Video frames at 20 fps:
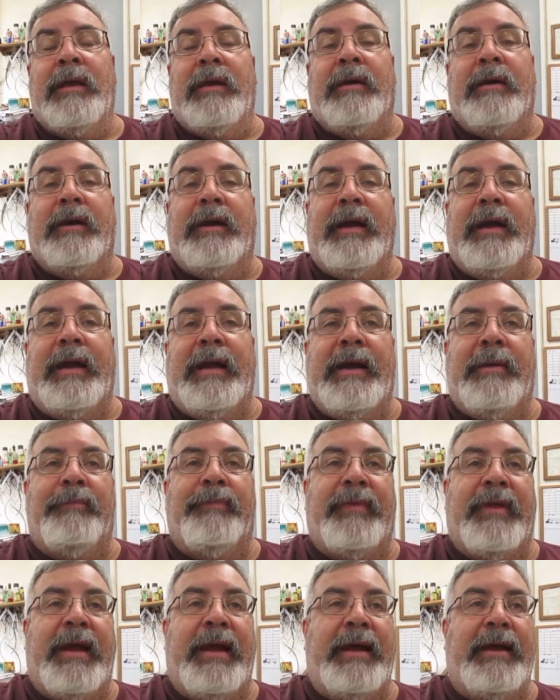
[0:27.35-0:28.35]
Okay, I'm
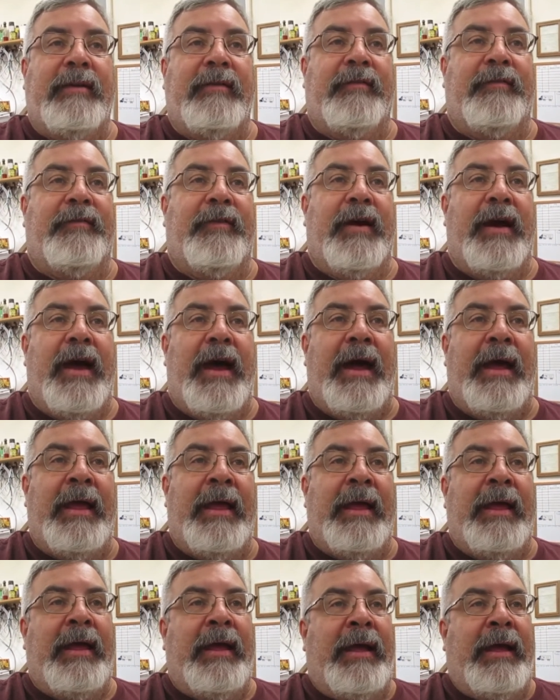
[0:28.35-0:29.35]
kind of
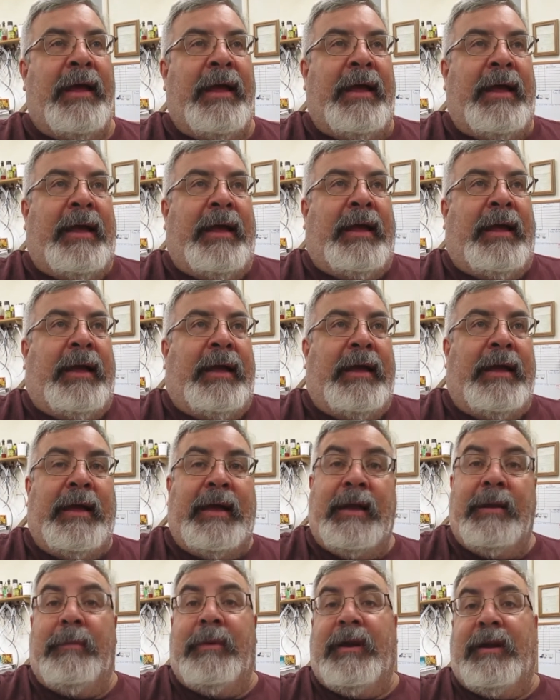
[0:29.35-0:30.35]

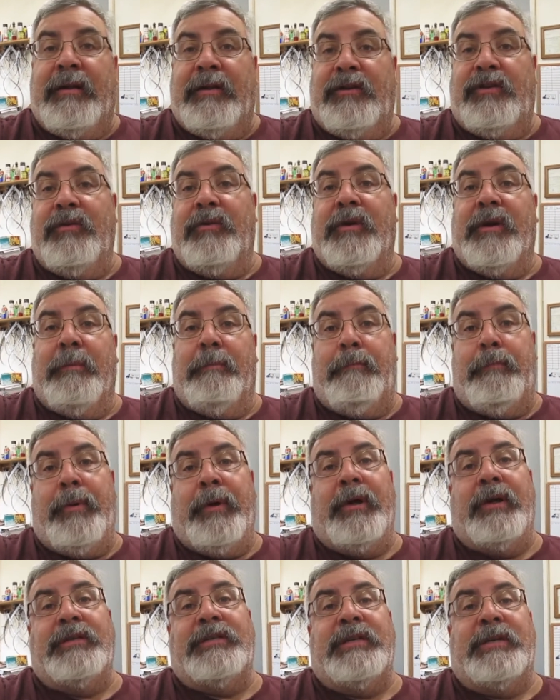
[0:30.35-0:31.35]
in the middle of doing a
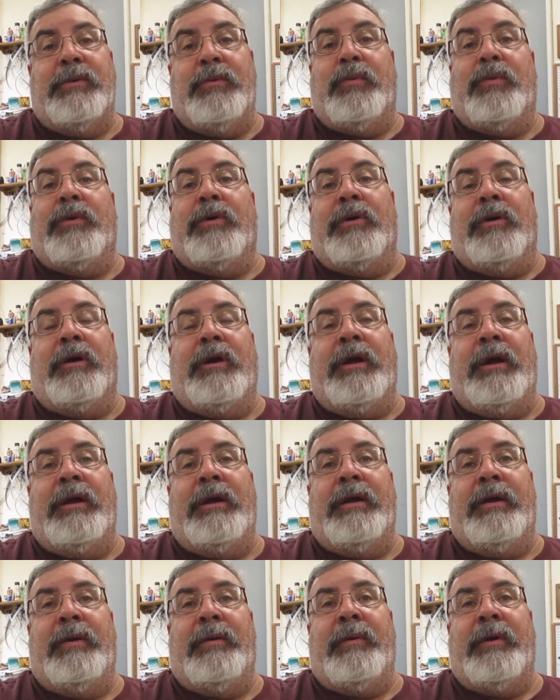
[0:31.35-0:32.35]
bunch of work
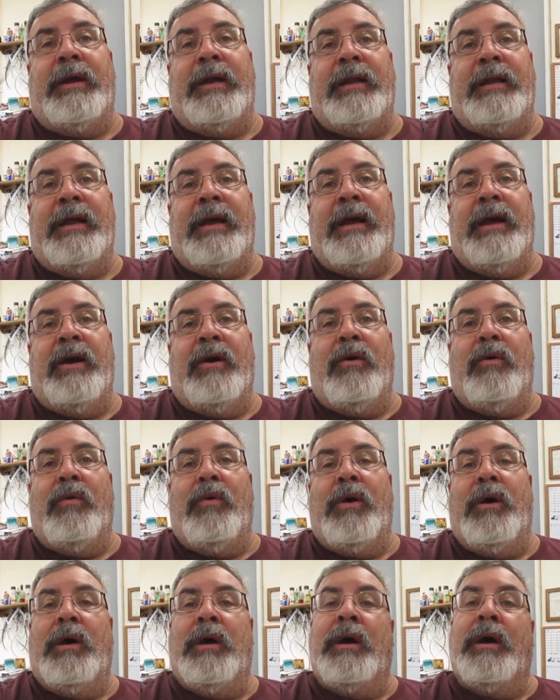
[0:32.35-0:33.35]
right
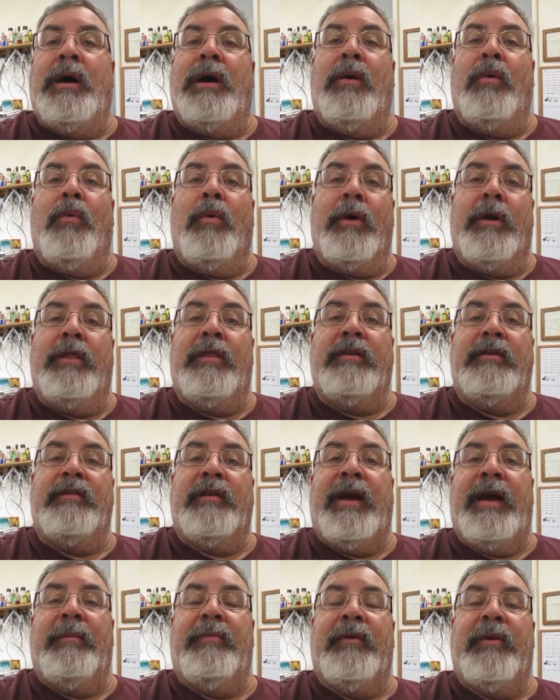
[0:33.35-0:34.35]
now. One of the
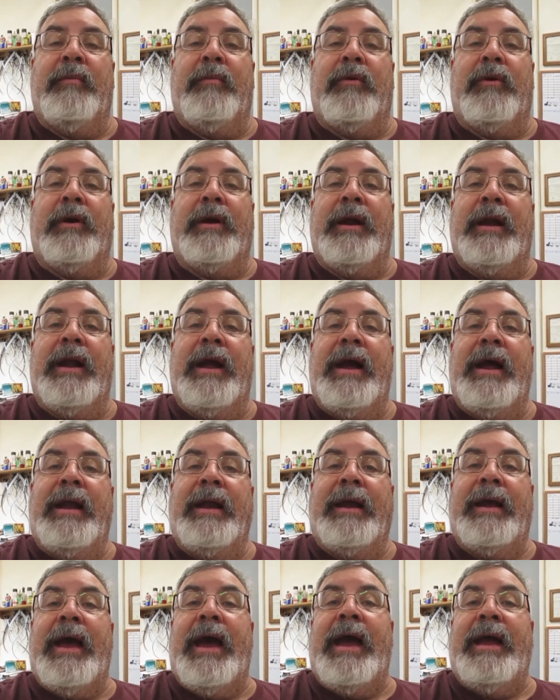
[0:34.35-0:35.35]
jobs I'm working on,
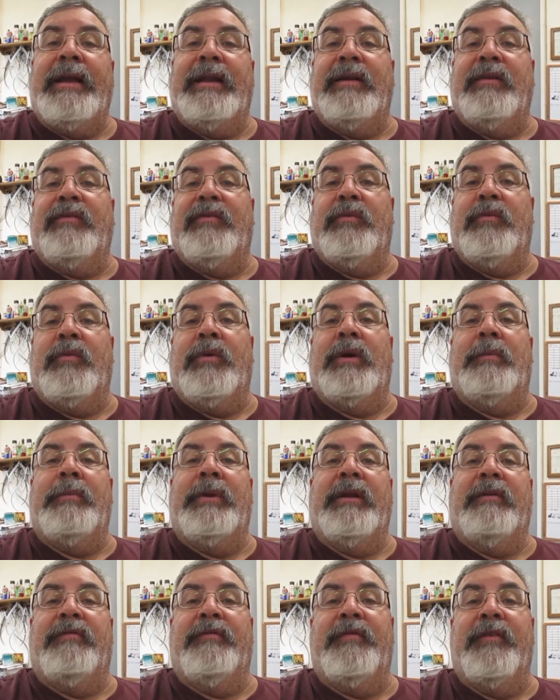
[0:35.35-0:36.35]
the guy doesn't want
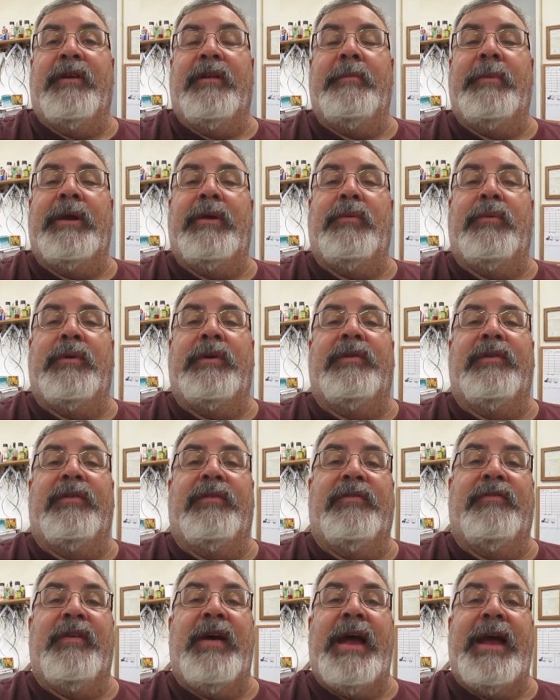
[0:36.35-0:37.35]
me to film it, which
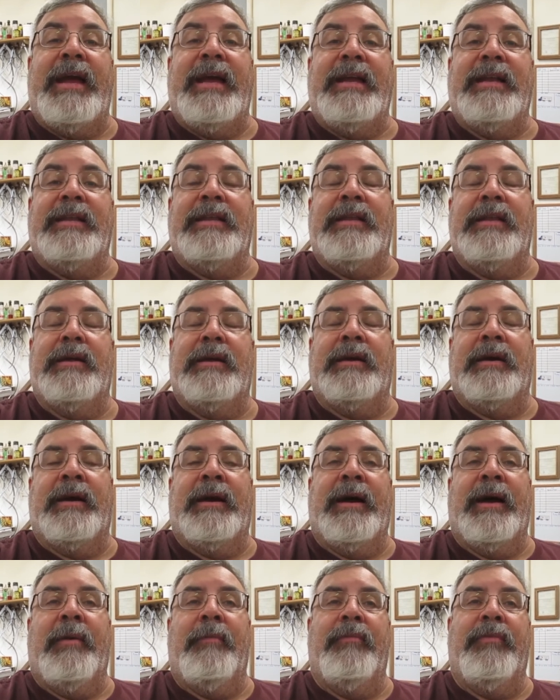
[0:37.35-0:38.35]
is fine.
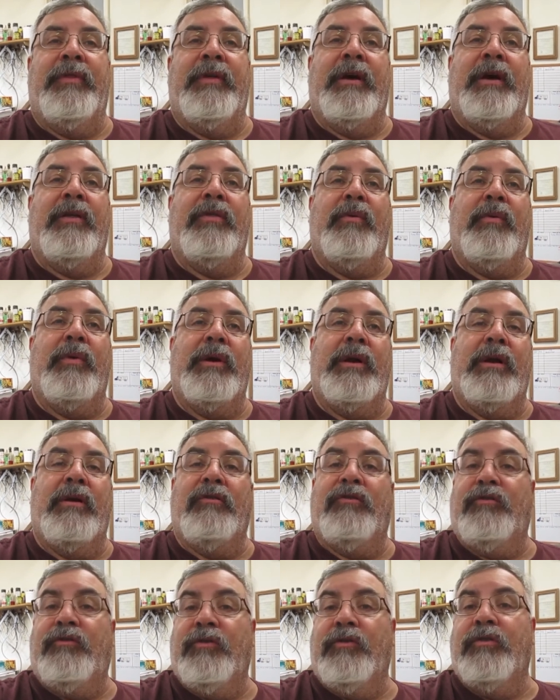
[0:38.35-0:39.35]
The other one,
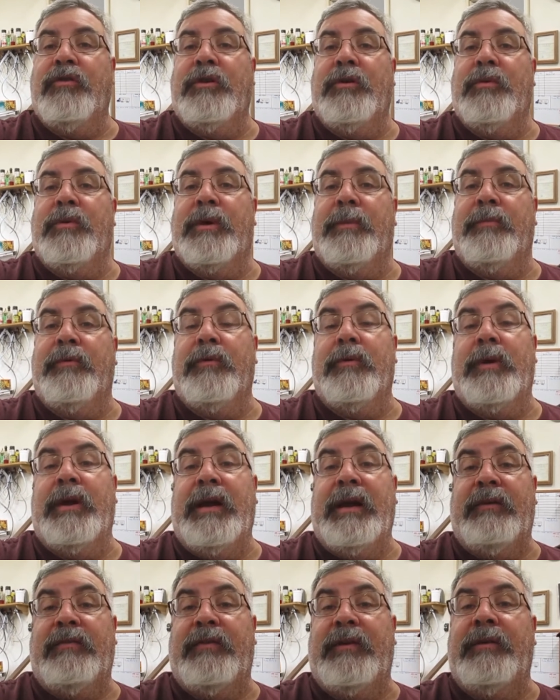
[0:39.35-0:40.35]
I'll show you what I'm doing.
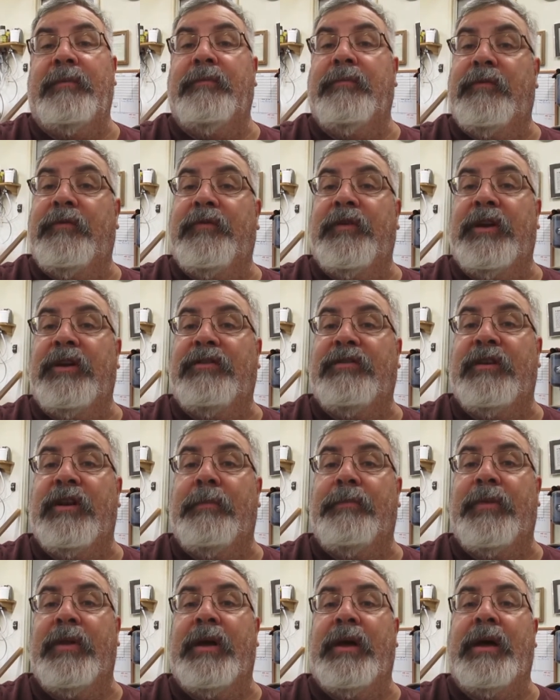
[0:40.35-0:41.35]
Actually finishing
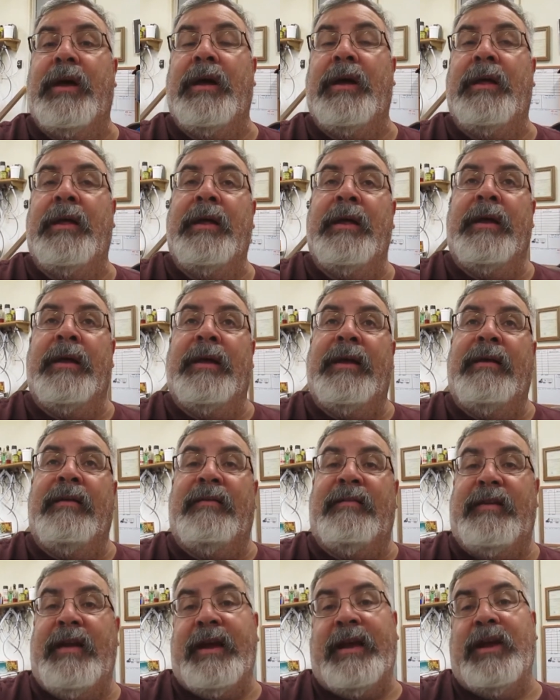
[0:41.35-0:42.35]
up the
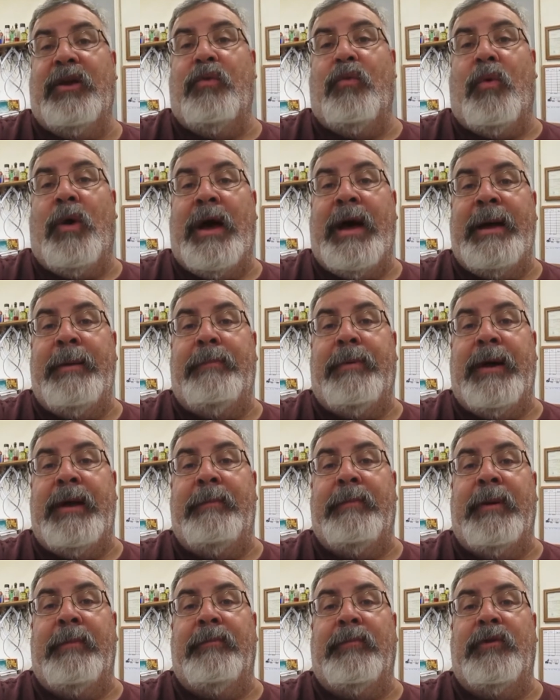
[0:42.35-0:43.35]
second Y
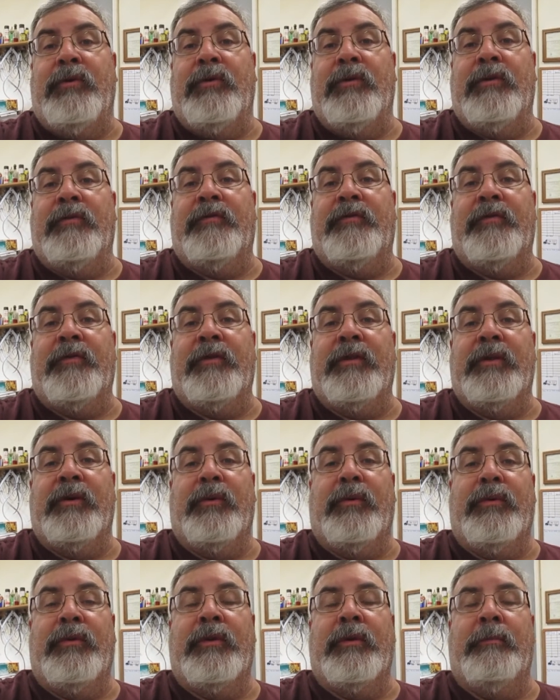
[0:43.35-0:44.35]
pipe I'm doing for
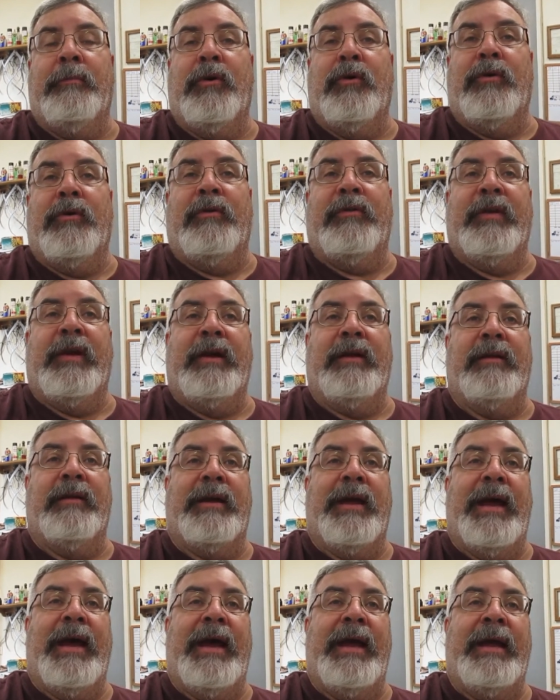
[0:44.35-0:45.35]
the motorcycle
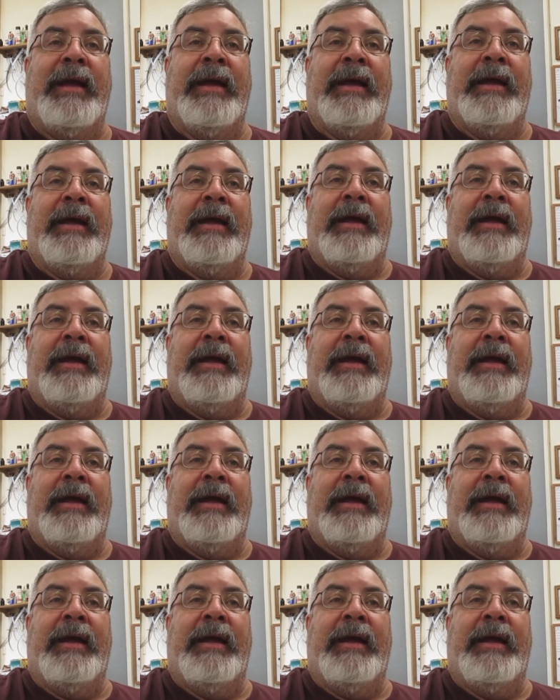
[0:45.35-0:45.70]
guy.